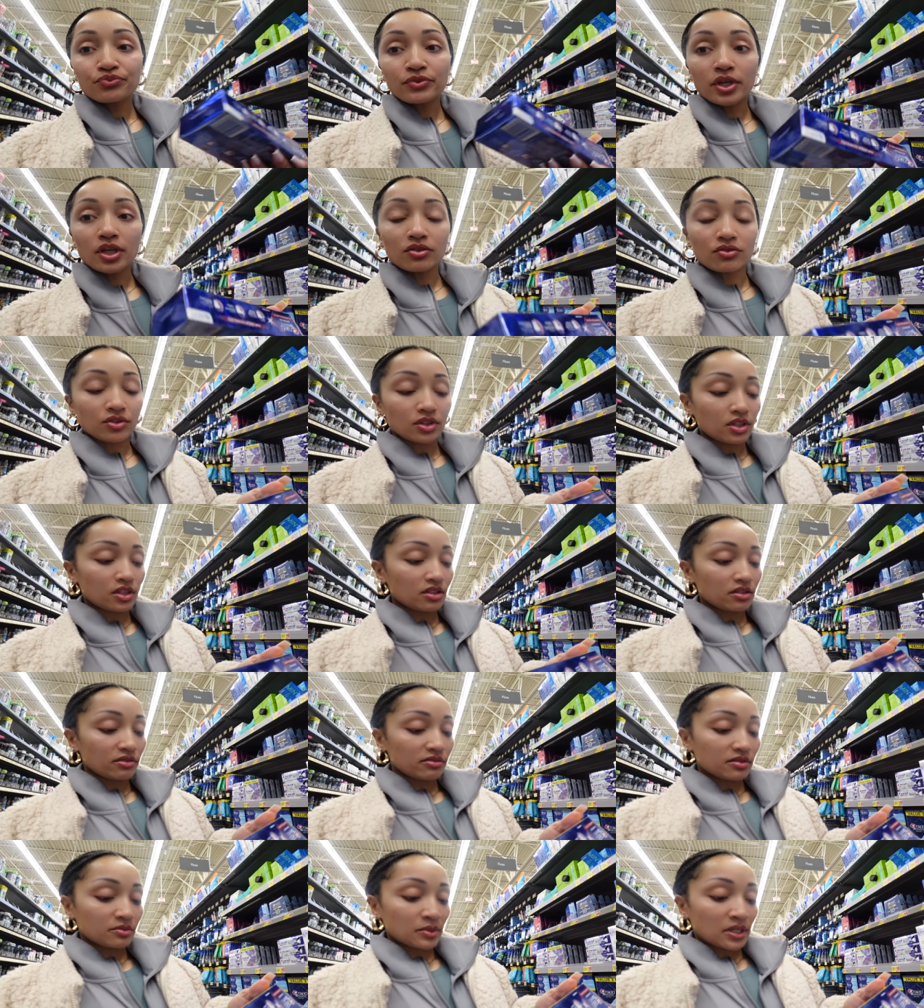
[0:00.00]
It really
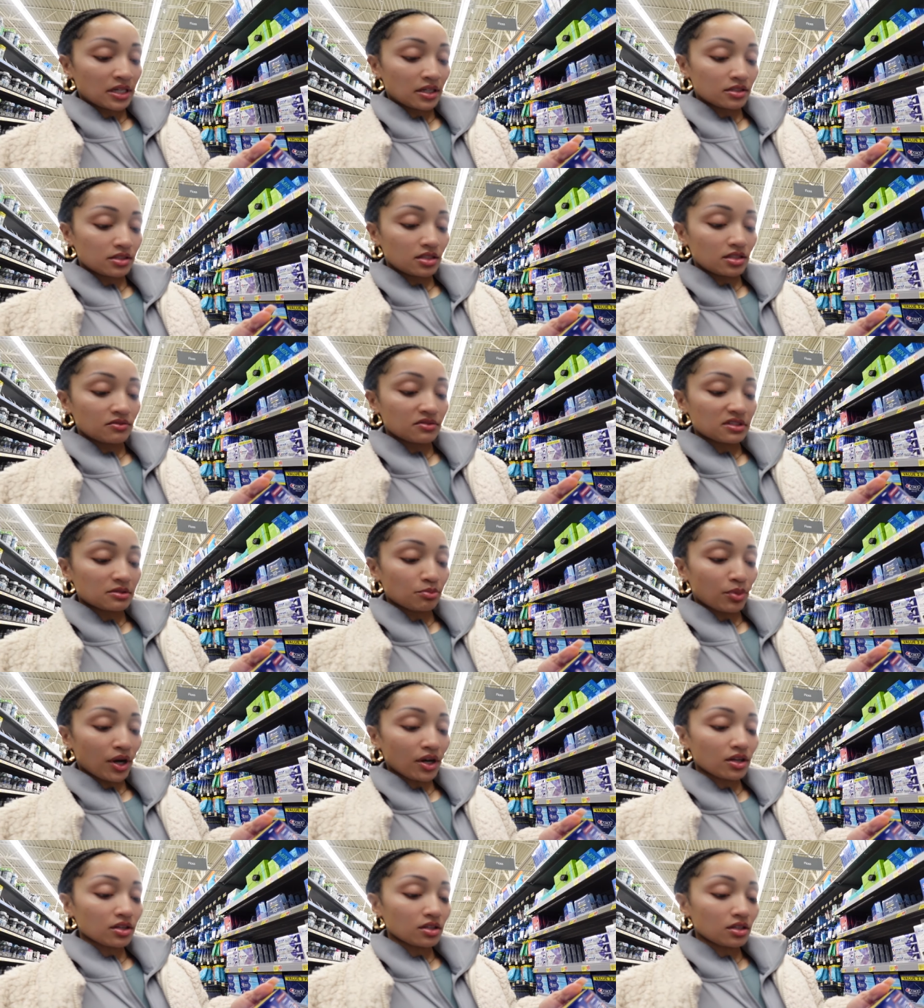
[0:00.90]
keeps my teeth
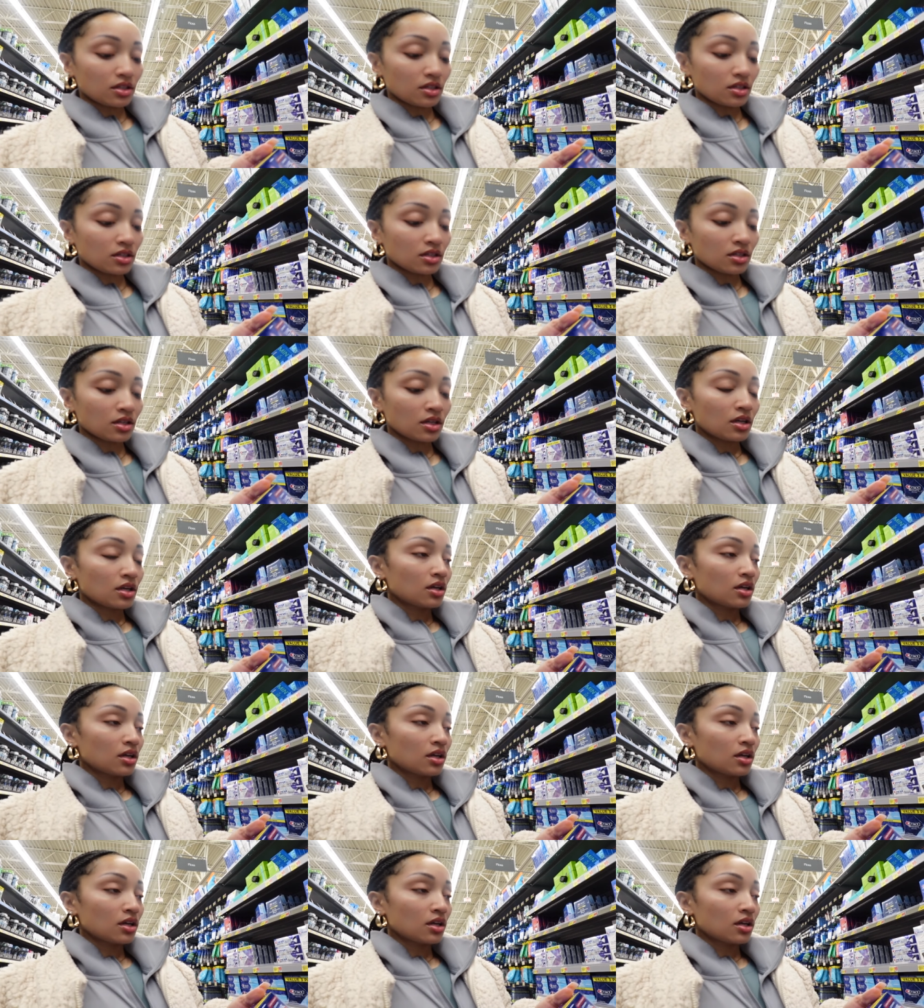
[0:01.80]
sparkling